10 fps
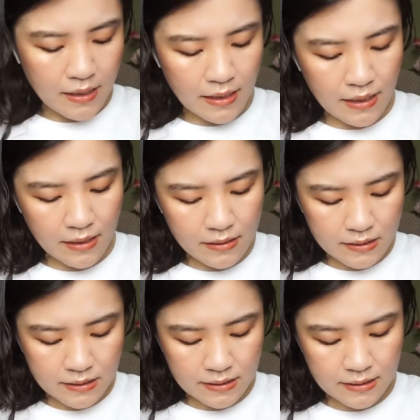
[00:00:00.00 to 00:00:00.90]

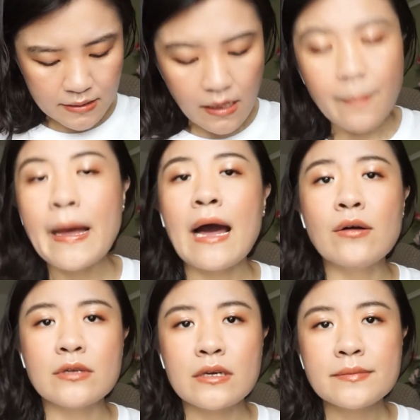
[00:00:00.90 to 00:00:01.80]
it's a
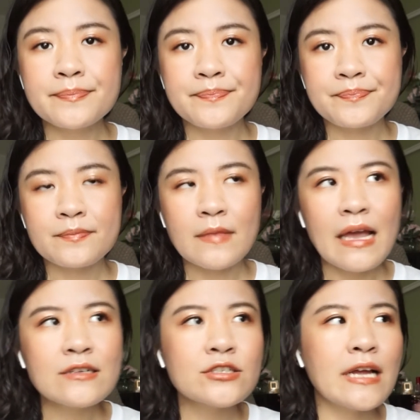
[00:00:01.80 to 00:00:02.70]
powder.
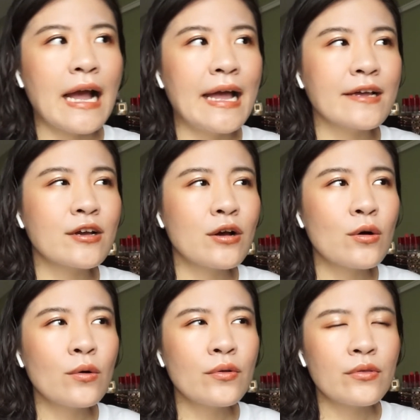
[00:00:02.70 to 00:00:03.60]
Actually, I
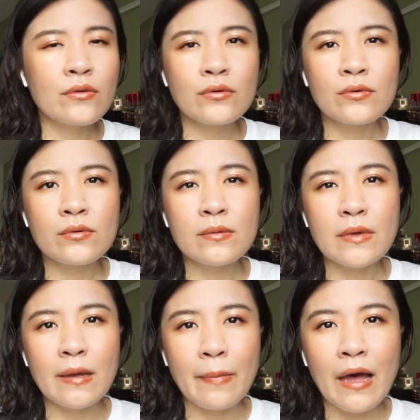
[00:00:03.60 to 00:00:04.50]
go through
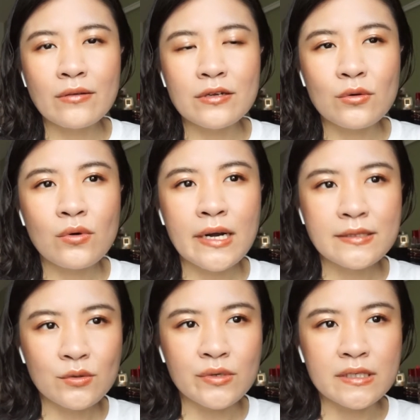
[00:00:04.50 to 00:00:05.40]
a powder
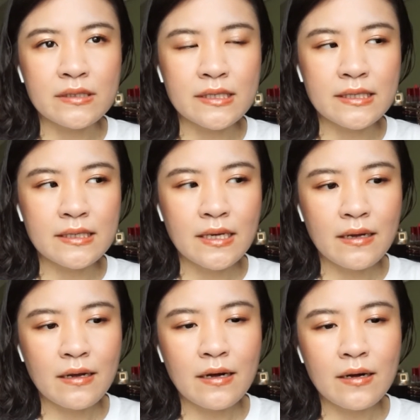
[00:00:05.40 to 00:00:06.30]
quite quickly,
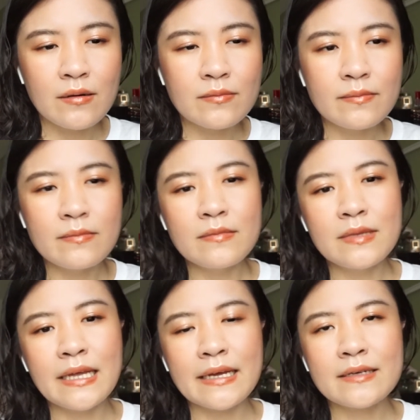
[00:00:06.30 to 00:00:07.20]

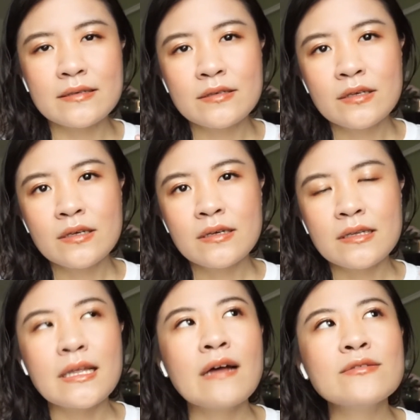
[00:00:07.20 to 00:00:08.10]
like
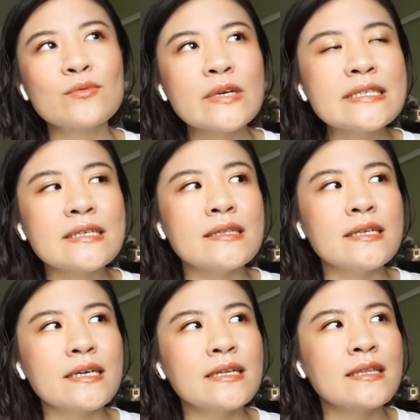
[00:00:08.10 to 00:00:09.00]
not
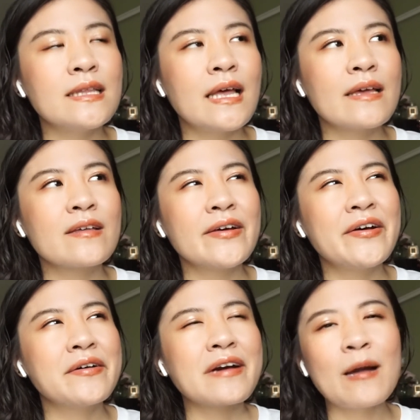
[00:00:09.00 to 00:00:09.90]
recently, like
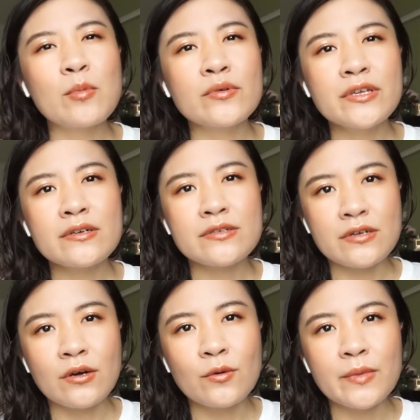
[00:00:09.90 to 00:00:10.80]
a couple years
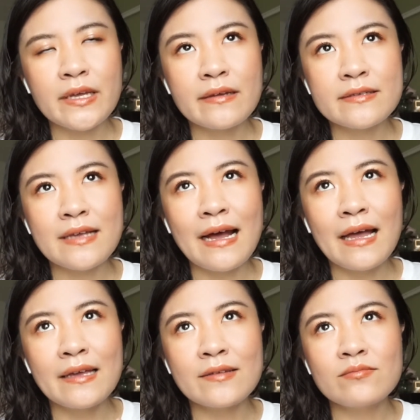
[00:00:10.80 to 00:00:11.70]
ago, because
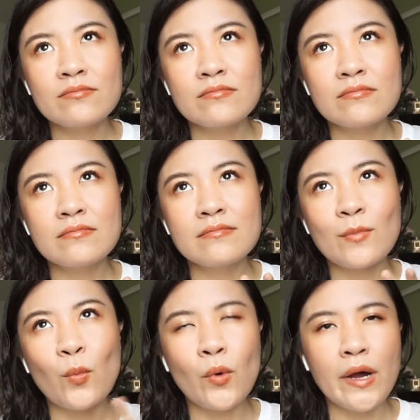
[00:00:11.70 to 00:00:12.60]
I
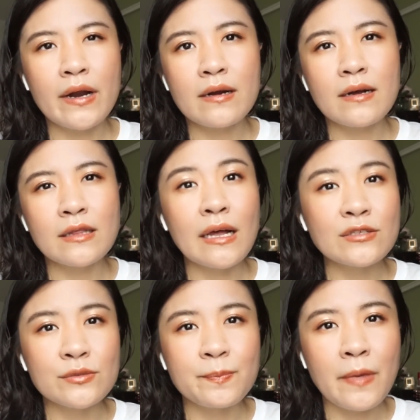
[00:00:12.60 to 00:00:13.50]
wear a
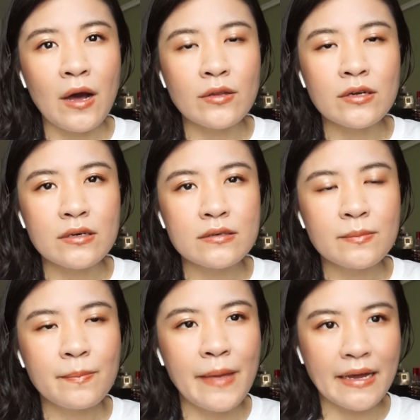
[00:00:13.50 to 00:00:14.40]
lot of powder
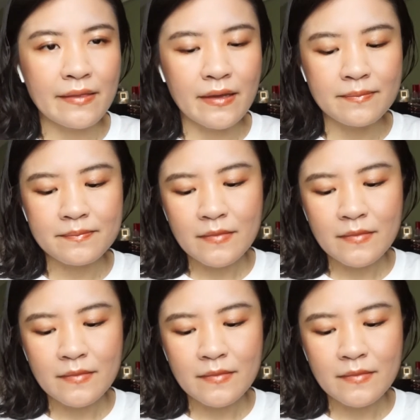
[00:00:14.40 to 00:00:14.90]
back then.